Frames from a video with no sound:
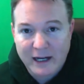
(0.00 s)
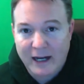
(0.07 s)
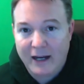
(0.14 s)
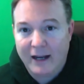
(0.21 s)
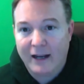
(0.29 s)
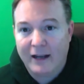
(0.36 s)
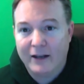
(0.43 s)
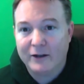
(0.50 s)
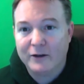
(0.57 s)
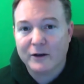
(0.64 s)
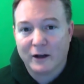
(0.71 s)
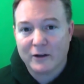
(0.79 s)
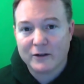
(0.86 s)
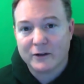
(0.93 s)
And you
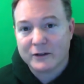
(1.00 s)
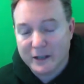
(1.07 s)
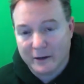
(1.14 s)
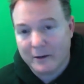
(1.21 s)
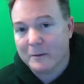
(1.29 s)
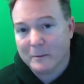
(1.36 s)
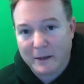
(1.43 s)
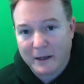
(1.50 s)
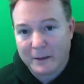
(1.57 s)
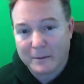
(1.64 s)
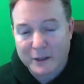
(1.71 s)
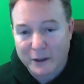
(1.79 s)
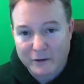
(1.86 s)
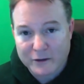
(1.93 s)
can also tell them to be
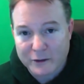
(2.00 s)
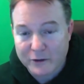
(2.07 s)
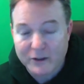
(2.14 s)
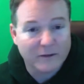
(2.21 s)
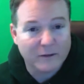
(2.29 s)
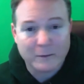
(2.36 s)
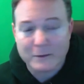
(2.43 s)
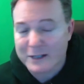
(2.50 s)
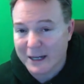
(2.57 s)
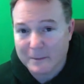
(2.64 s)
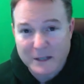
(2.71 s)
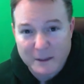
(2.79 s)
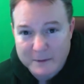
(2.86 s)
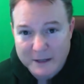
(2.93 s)
themselves too, give them the
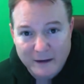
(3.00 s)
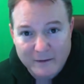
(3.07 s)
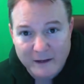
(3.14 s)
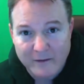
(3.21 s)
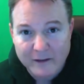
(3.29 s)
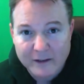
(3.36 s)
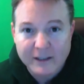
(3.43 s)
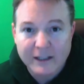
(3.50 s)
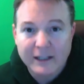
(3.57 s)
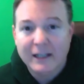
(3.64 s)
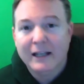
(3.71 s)
same tips I've given.